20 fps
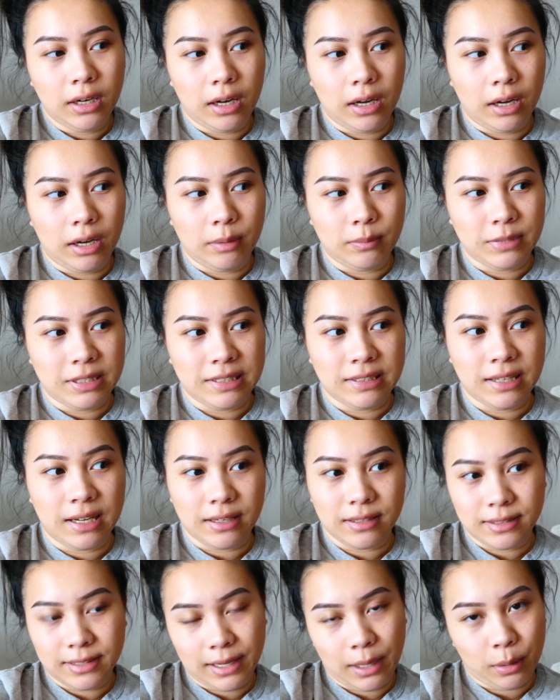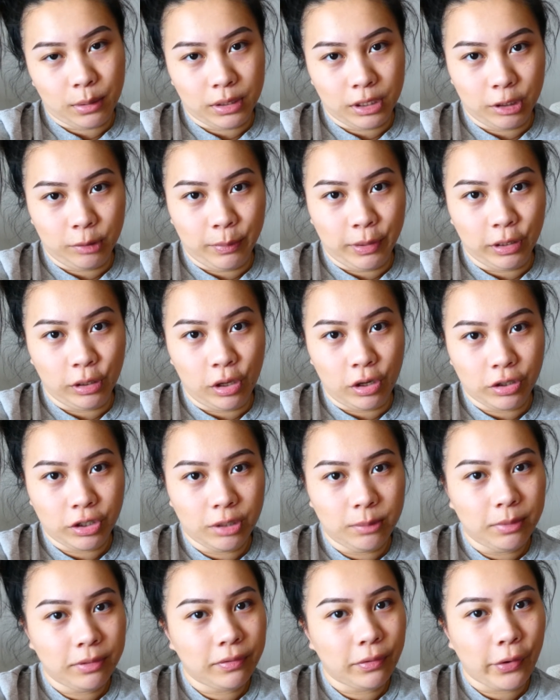to test it out a little bit
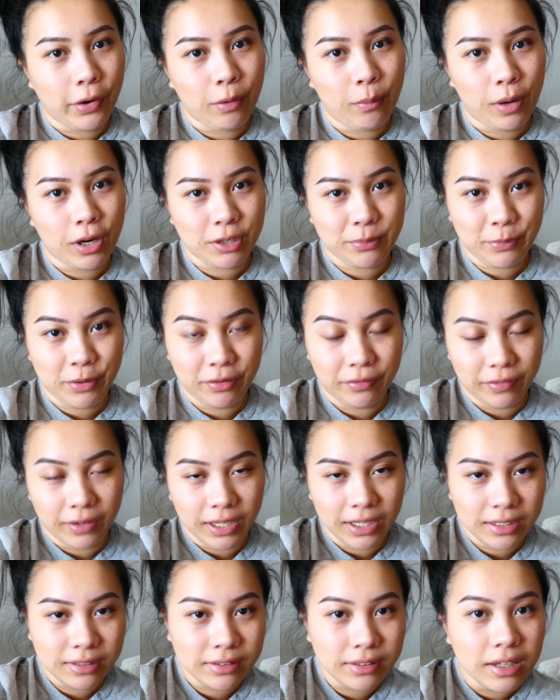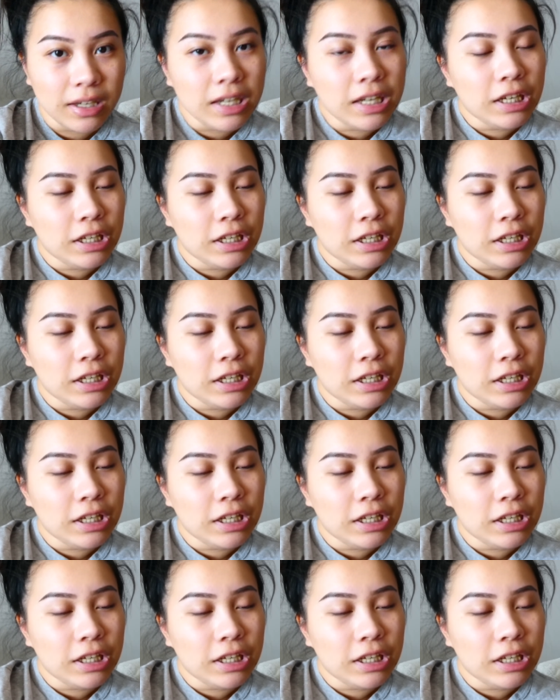longer before I wash my face.